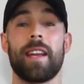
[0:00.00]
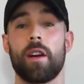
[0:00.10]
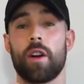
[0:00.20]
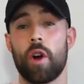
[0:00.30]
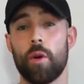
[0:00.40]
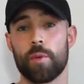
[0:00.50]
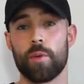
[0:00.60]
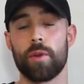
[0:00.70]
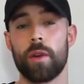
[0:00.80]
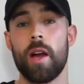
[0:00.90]
think Cold
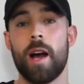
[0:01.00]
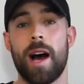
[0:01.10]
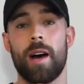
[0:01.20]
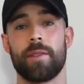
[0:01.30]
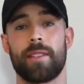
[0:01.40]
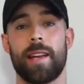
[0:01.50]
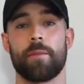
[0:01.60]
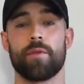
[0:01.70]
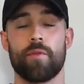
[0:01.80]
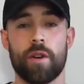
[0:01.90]
War with
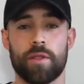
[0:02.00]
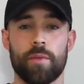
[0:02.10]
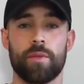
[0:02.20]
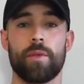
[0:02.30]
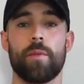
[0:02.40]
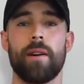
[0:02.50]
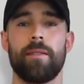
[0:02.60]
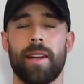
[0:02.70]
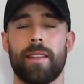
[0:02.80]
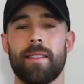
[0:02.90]
Samuel Ross will do
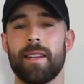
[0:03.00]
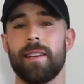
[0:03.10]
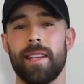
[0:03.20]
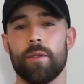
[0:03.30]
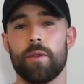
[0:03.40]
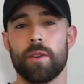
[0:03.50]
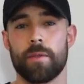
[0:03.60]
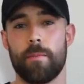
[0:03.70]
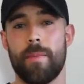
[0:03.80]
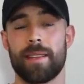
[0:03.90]
well, and I think
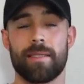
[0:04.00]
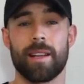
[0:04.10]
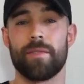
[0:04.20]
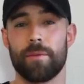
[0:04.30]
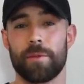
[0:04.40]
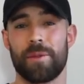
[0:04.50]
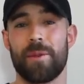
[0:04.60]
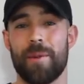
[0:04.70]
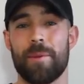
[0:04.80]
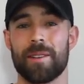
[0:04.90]
Dior's men's stuff will do
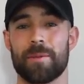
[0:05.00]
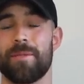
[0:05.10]
quite well as